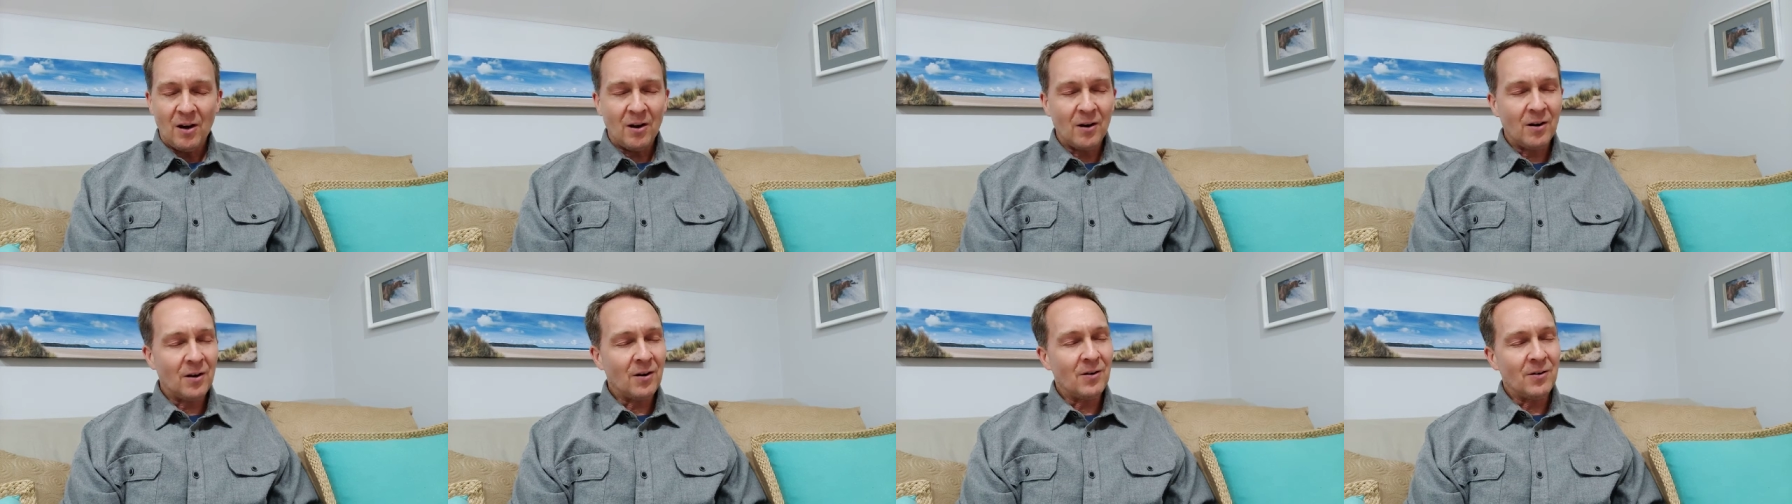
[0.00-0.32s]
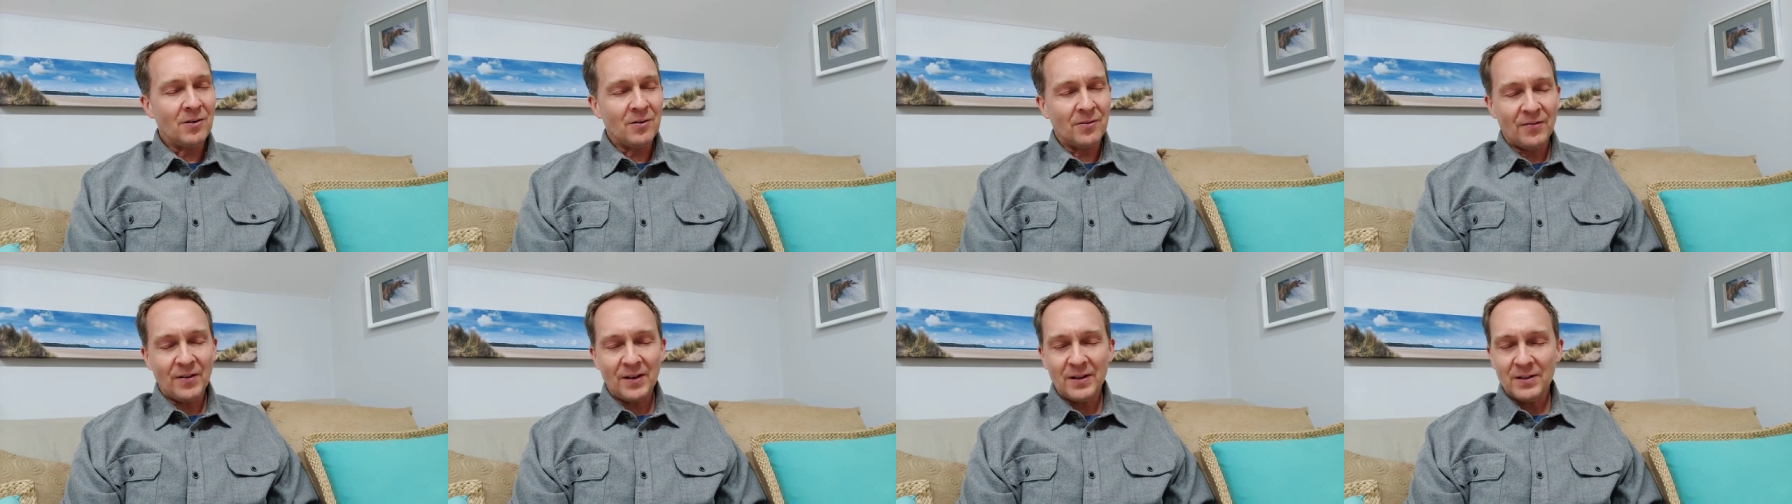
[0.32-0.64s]

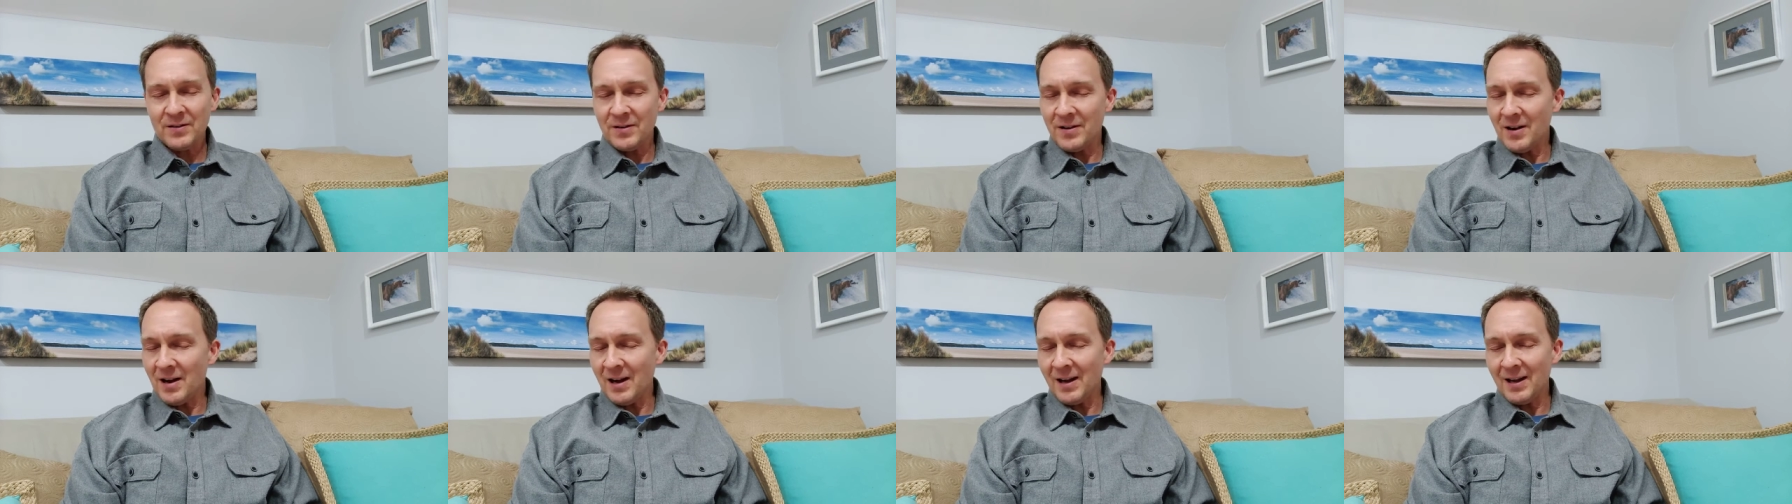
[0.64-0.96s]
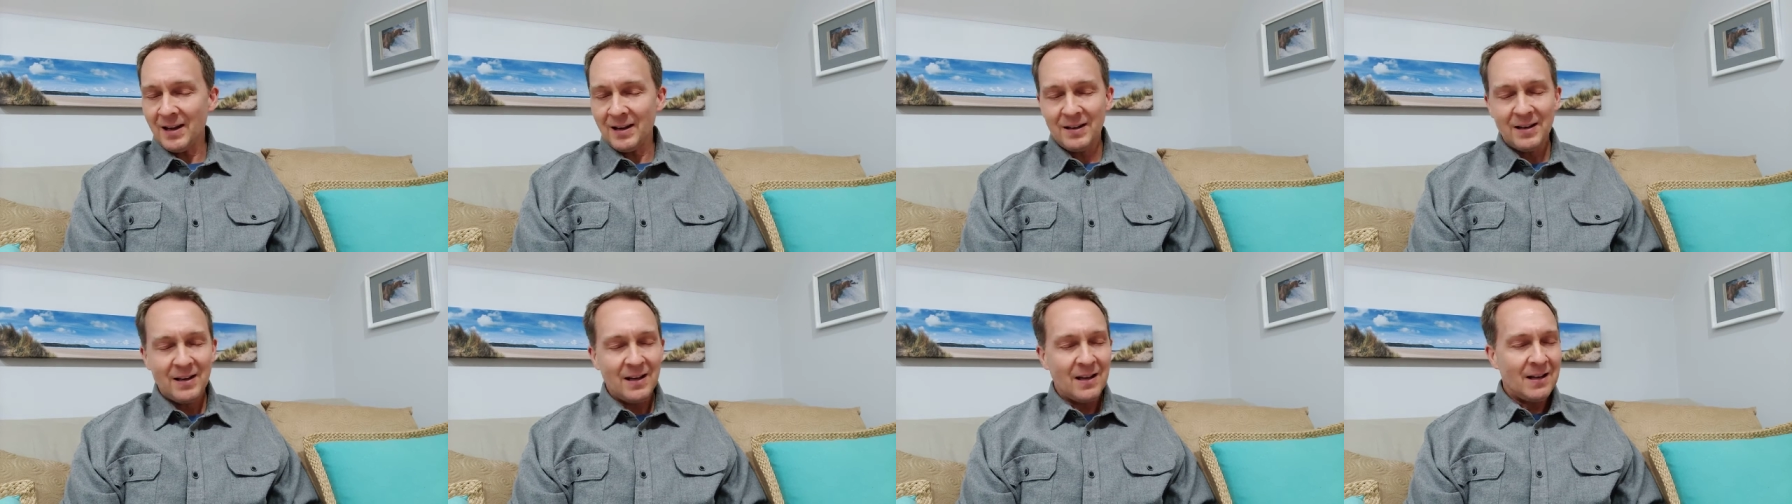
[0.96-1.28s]
Oh, Father
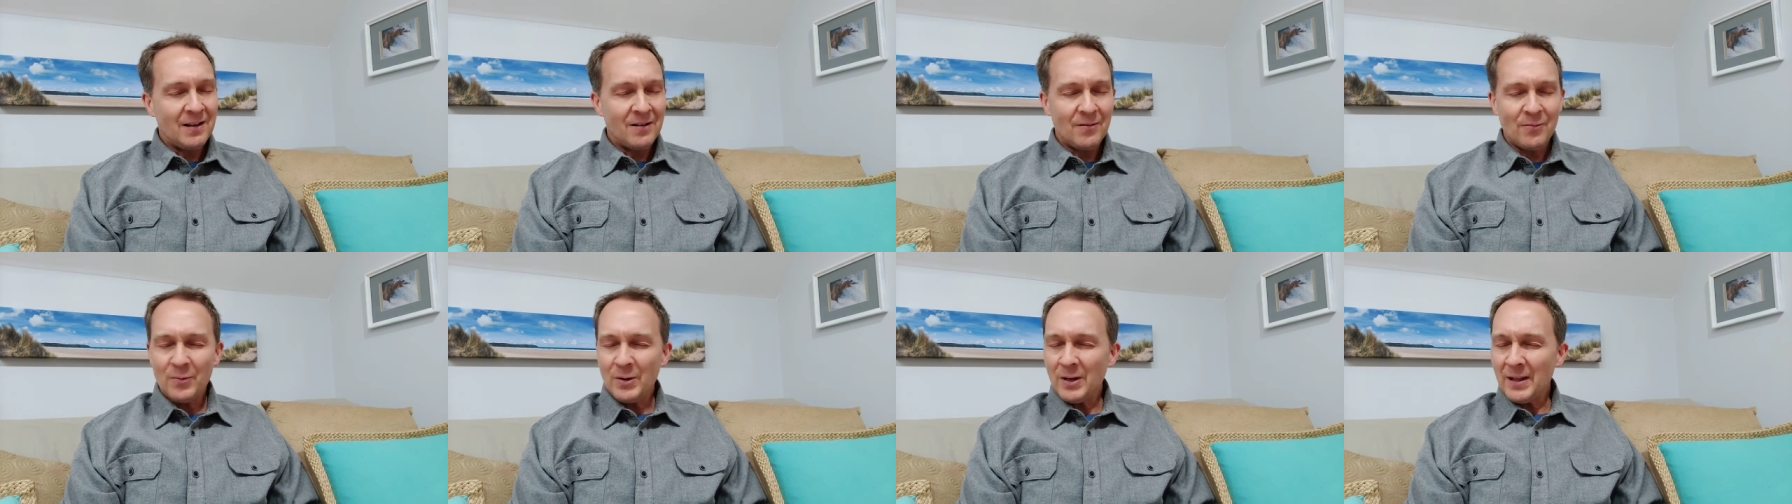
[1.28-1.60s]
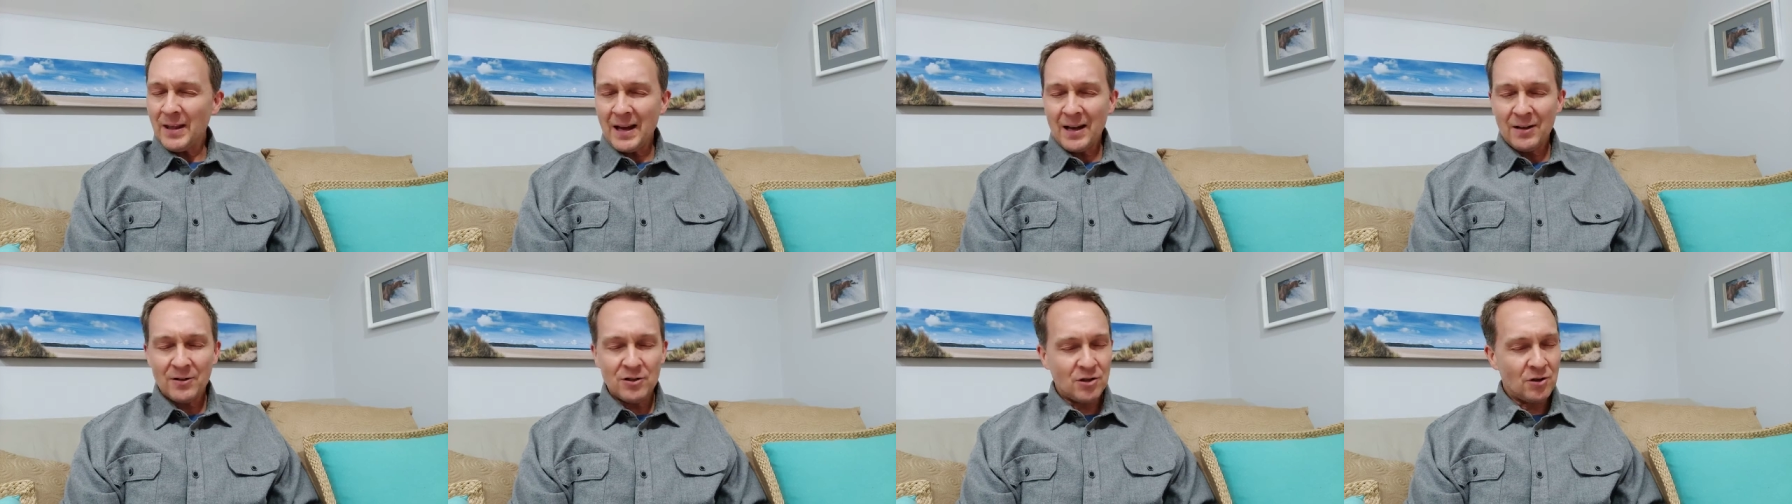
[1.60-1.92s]
God,
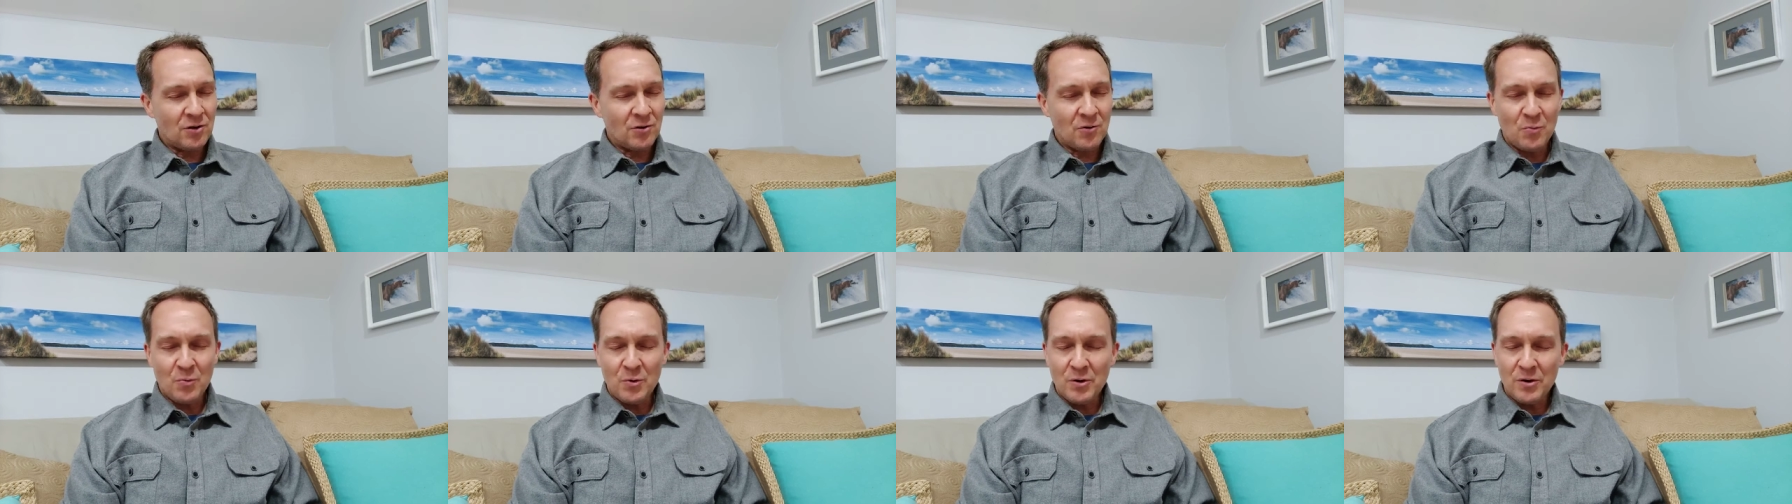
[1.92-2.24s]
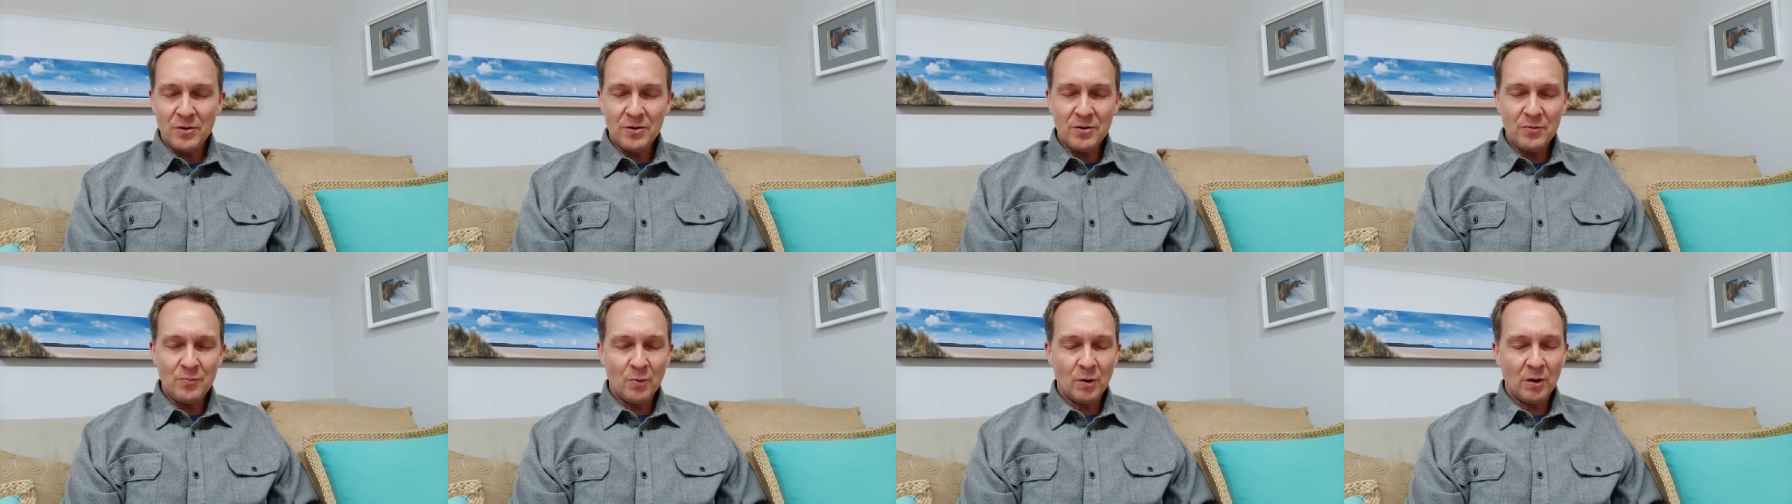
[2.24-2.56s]
without your
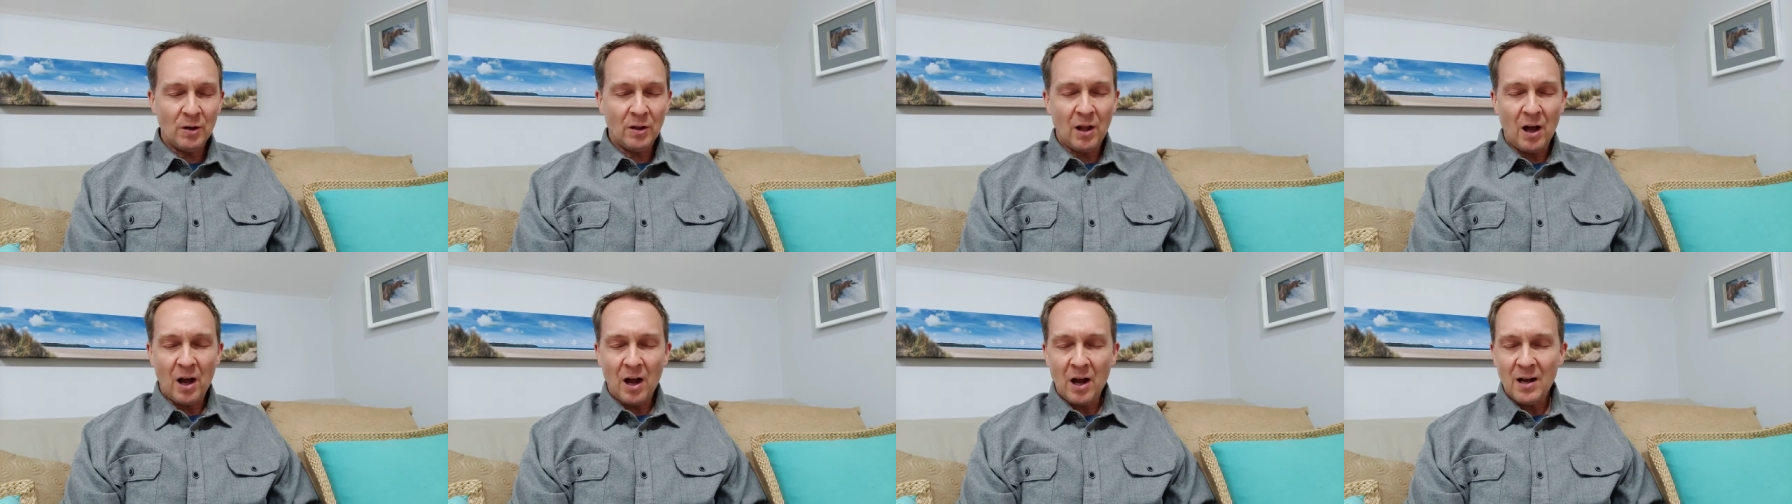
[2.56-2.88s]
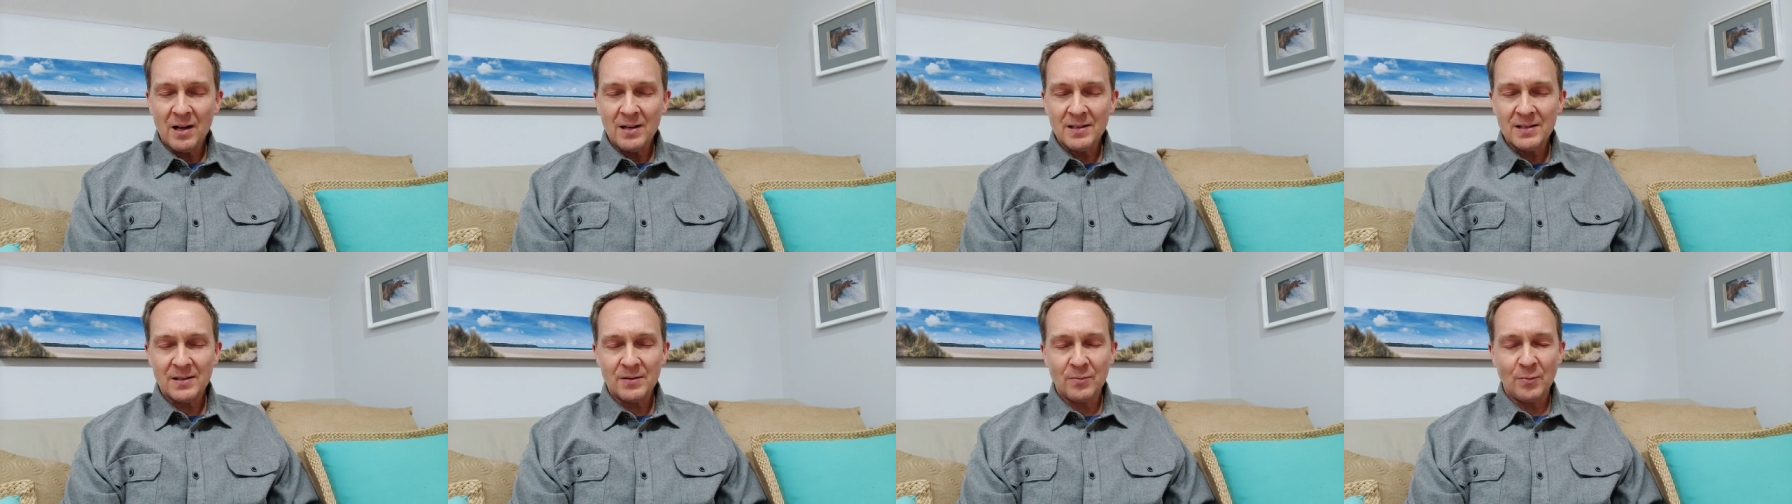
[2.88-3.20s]
word, we're
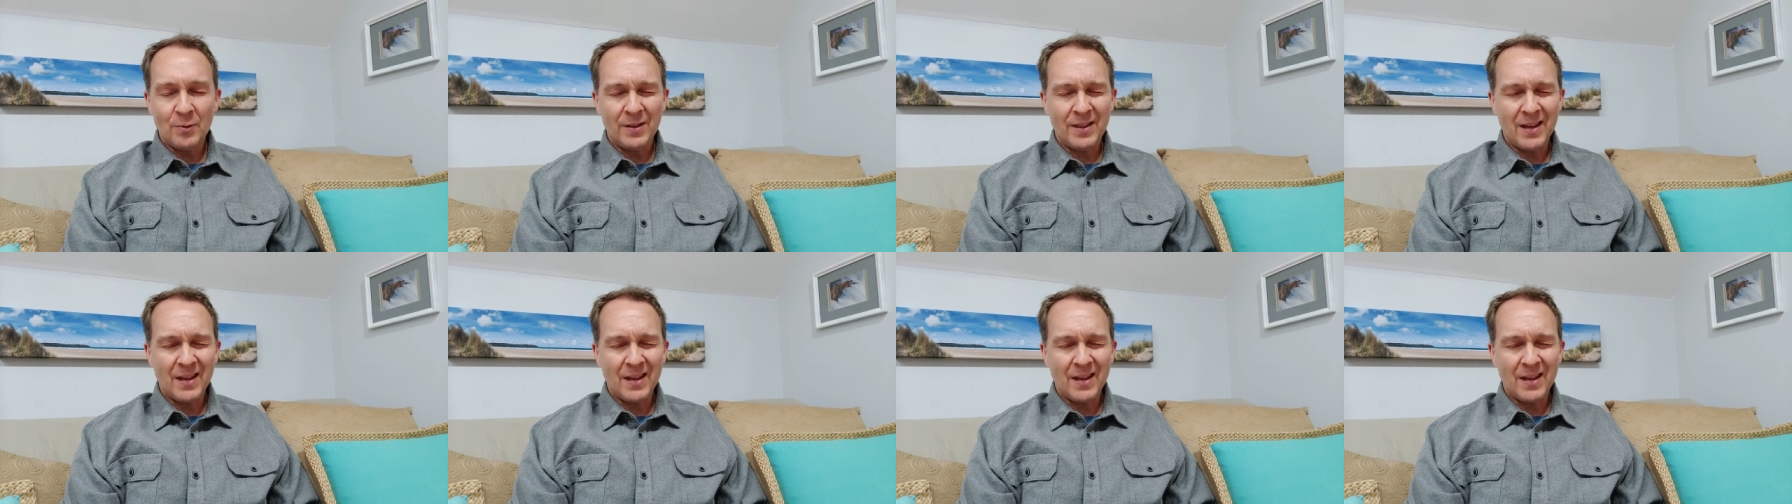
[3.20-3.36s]
lost.